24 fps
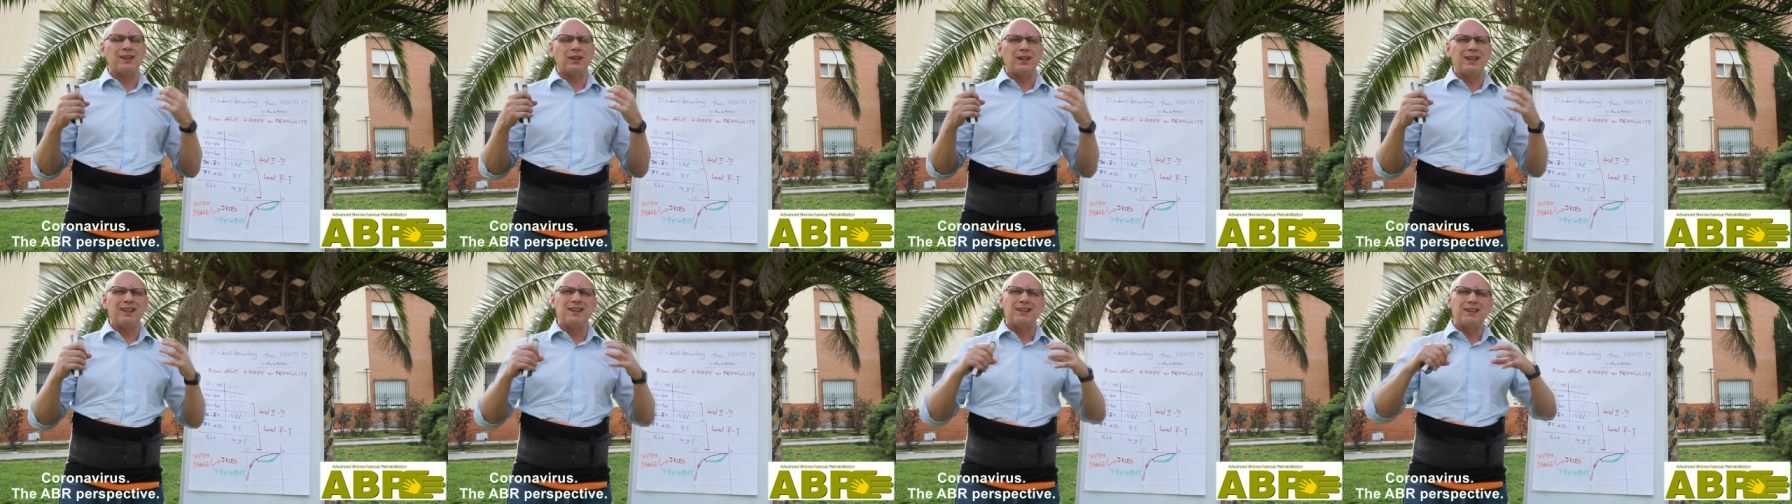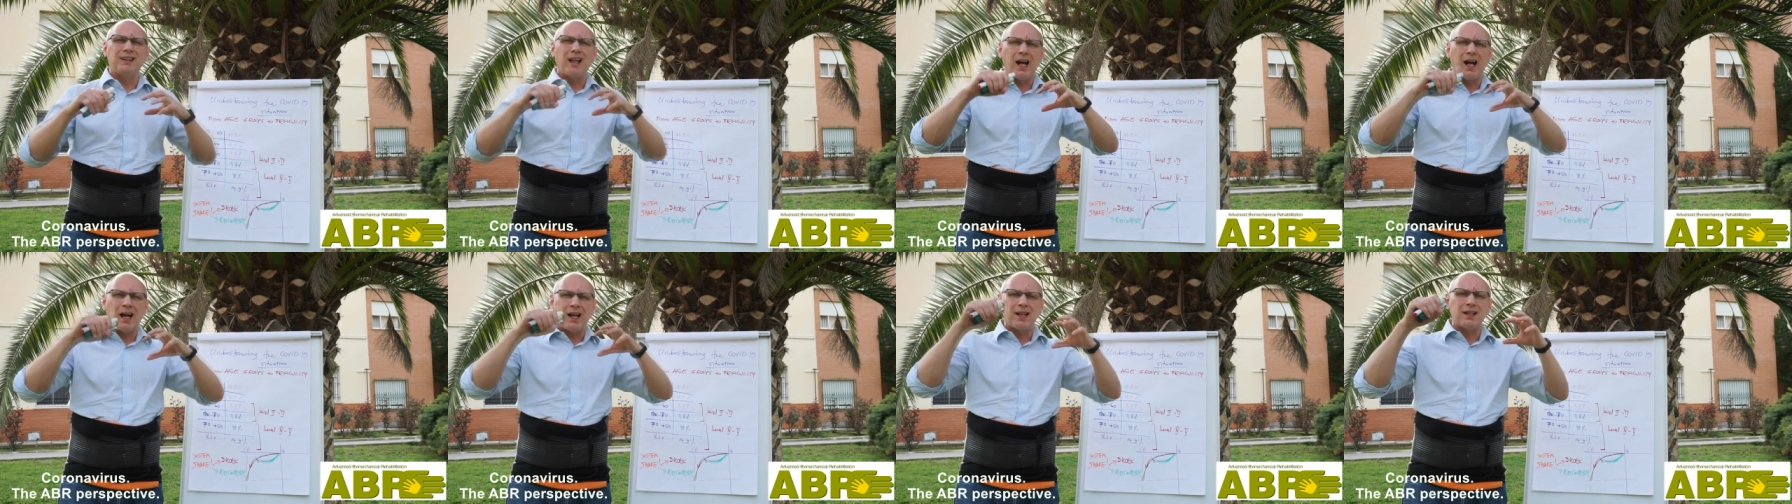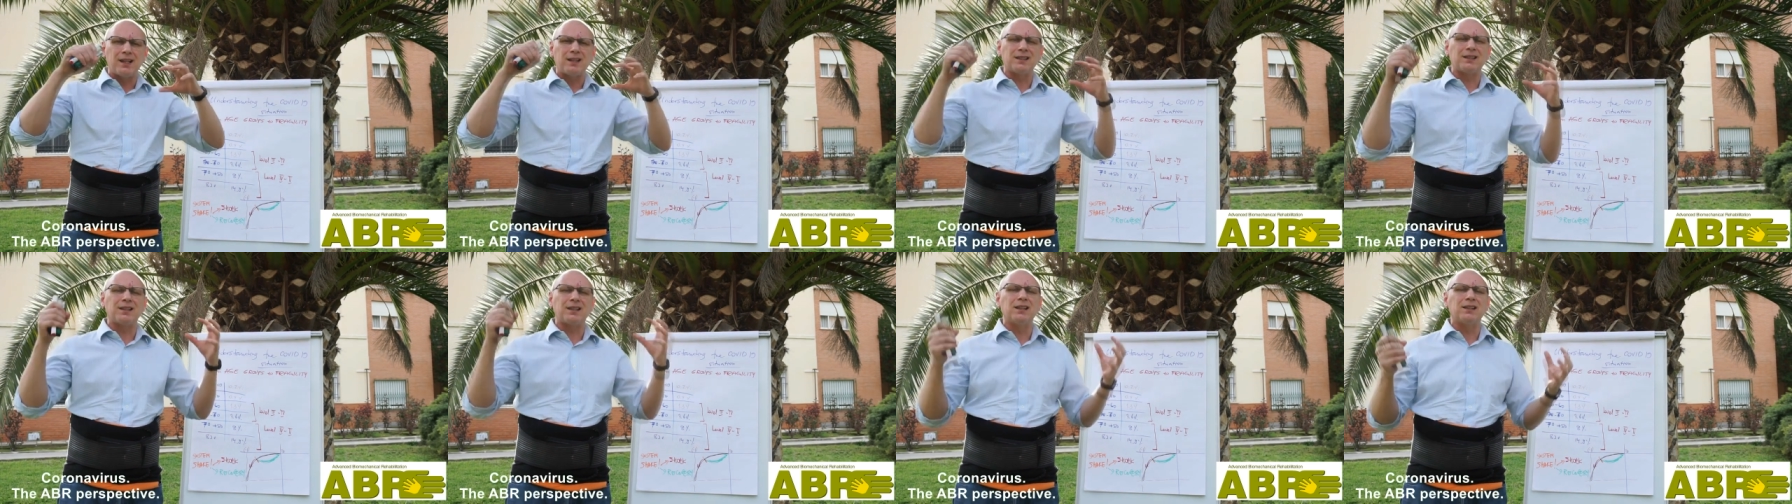entire
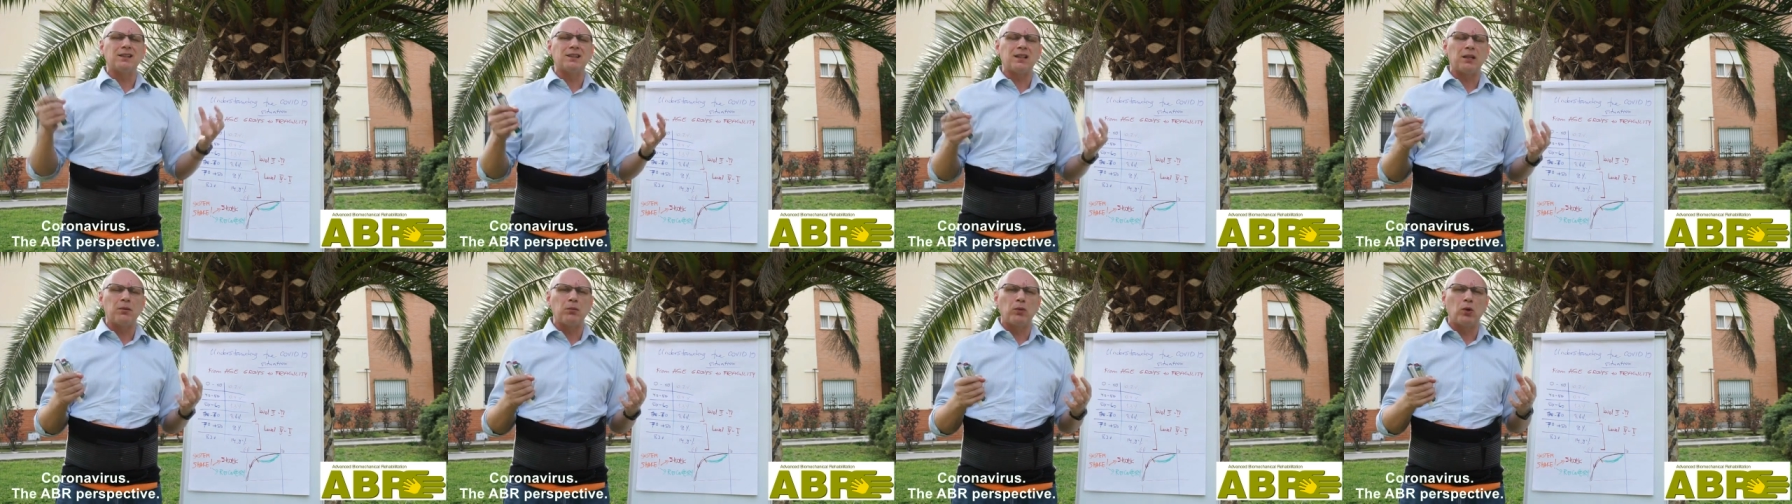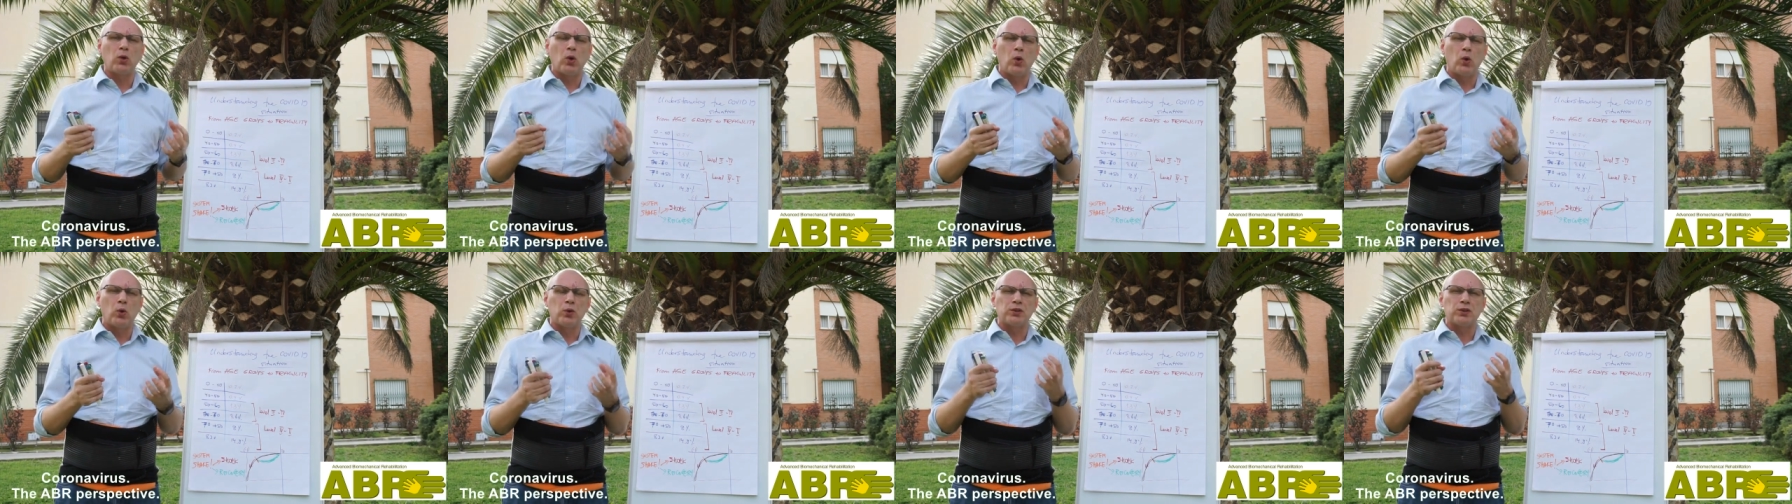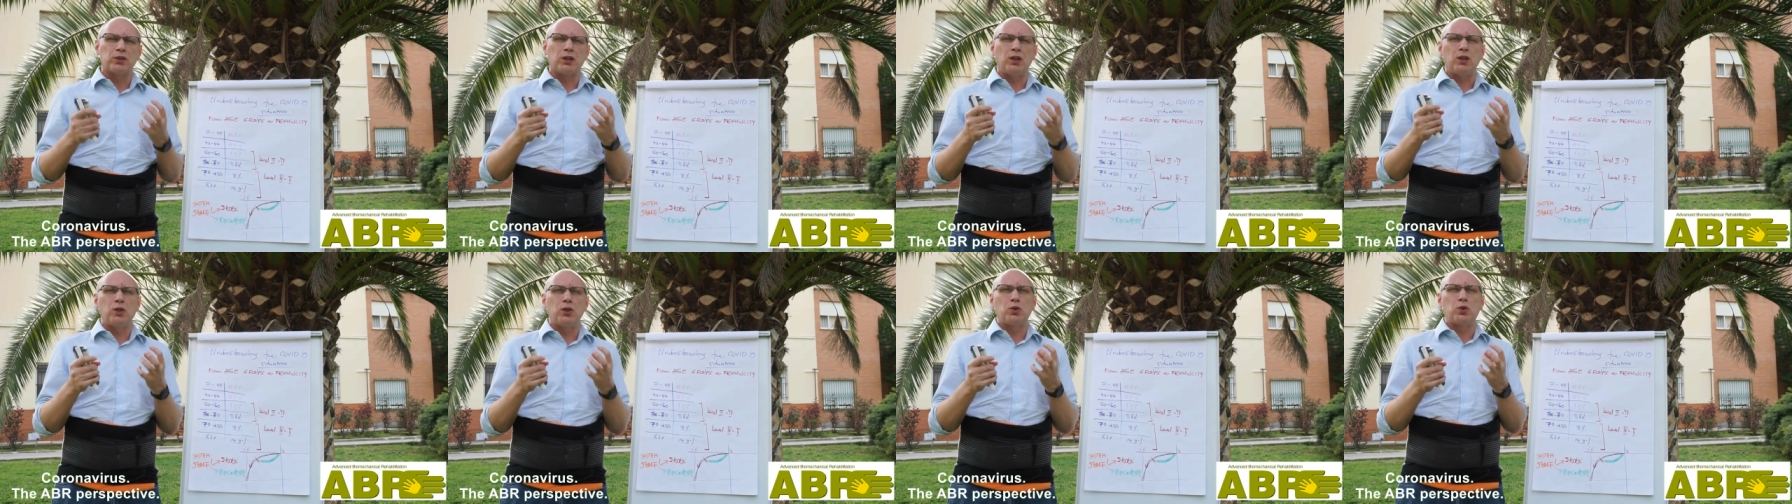system
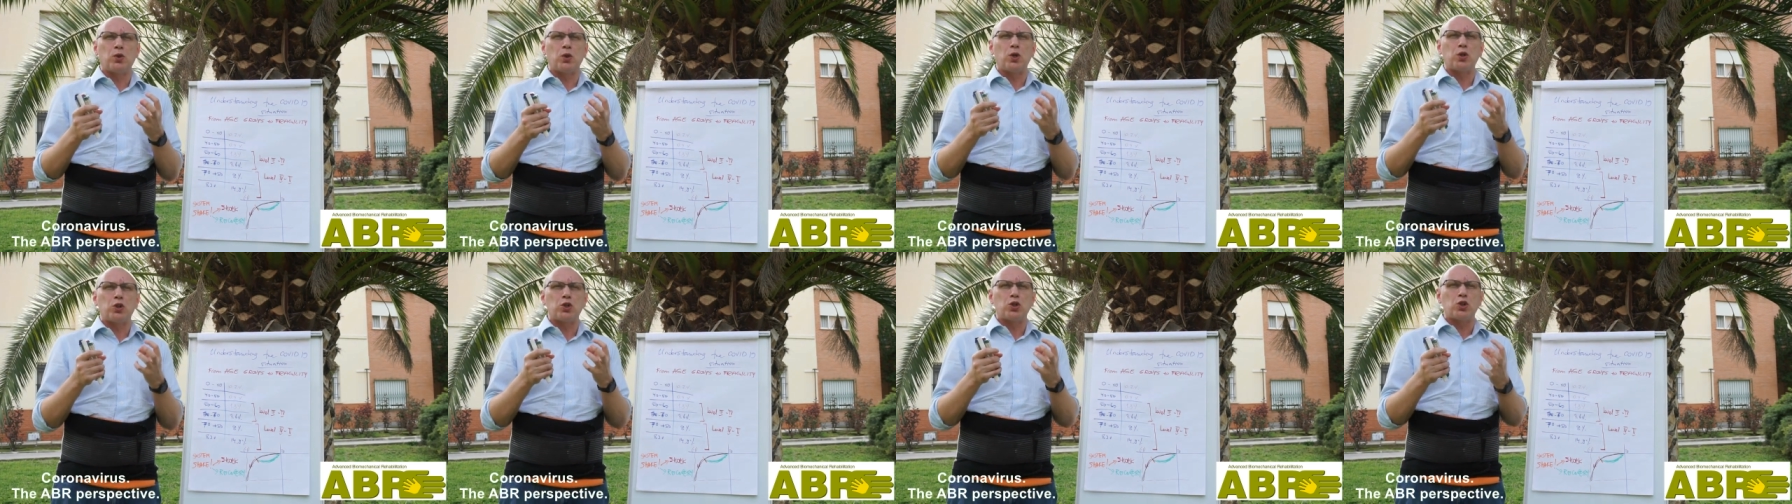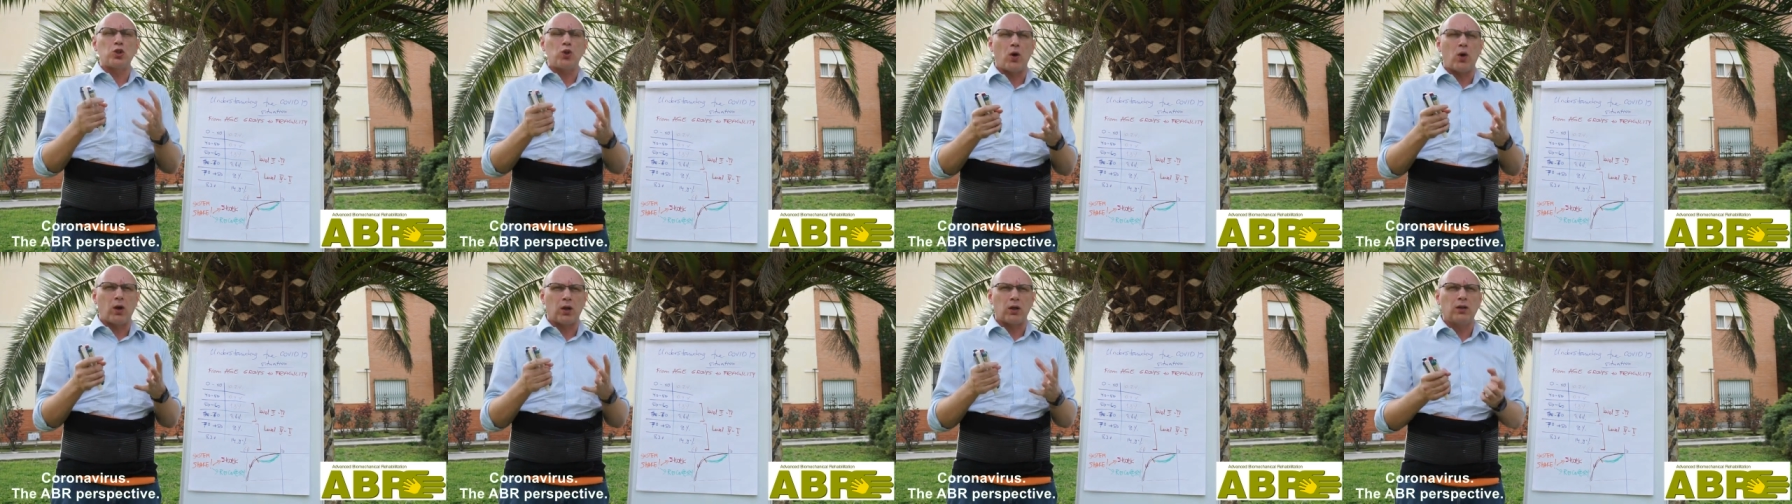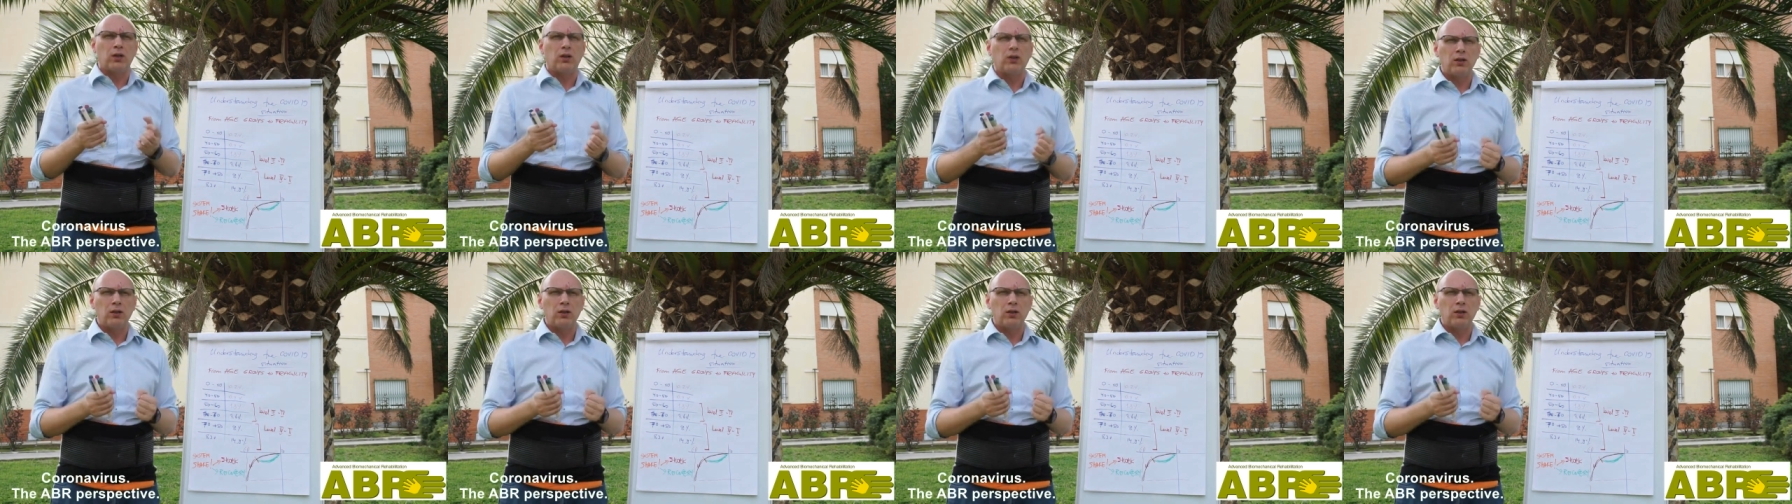goes into a shock,